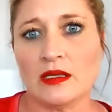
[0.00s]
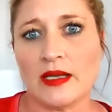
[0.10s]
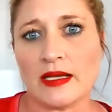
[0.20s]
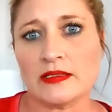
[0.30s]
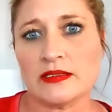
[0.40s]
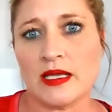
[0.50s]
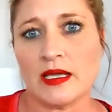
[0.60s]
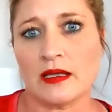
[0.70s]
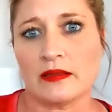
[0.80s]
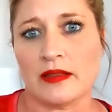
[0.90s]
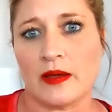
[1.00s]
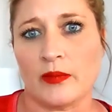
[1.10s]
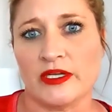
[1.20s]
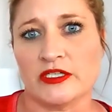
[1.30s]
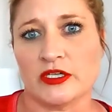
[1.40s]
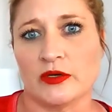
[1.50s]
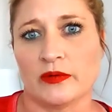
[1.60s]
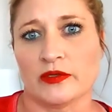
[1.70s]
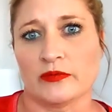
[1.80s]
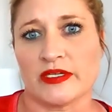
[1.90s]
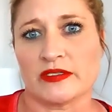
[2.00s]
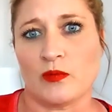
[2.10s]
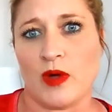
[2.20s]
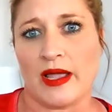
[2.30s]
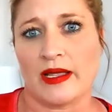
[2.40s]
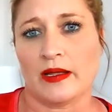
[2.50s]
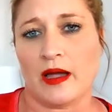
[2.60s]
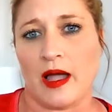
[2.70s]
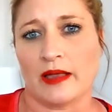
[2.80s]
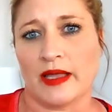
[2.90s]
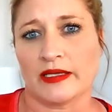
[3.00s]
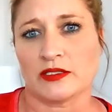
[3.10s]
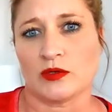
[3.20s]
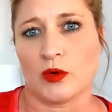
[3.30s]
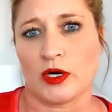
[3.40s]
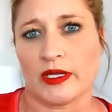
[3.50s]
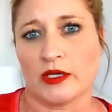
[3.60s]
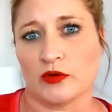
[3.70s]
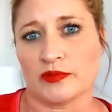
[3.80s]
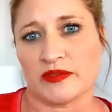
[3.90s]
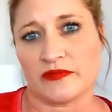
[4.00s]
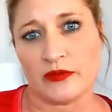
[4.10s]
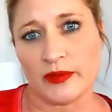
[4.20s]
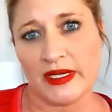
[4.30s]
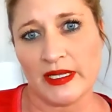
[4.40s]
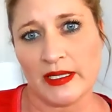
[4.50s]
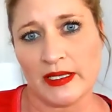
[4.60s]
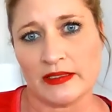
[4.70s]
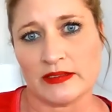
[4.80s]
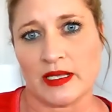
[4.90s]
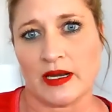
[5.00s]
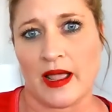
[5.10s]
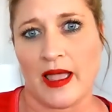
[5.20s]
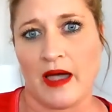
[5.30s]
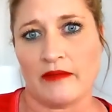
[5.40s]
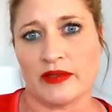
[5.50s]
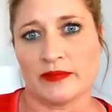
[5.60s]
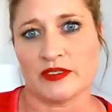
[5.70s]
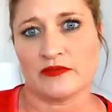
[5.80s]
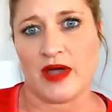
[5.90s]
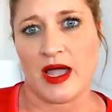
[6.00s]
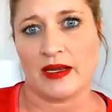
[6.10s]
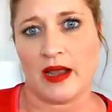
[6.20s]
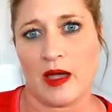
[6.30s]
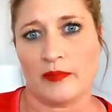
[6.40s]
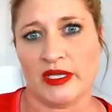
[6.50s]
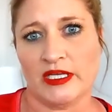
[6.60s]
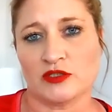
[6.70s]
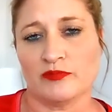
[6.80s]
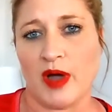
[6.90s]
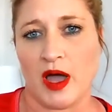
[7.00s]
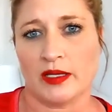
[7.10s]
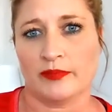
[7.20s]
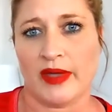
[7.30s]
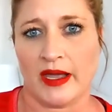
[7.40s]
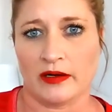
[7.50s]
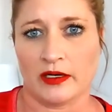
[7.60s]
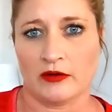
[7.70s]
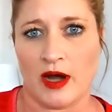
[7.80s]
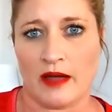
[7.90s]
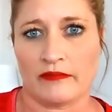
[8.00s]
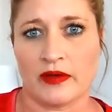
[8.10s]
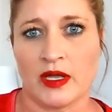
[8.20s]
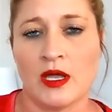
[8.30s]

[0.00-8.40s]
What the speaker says: The next thing that we do, and the reason why I like to work in groups of three, is that I have them divide up each body paragraph.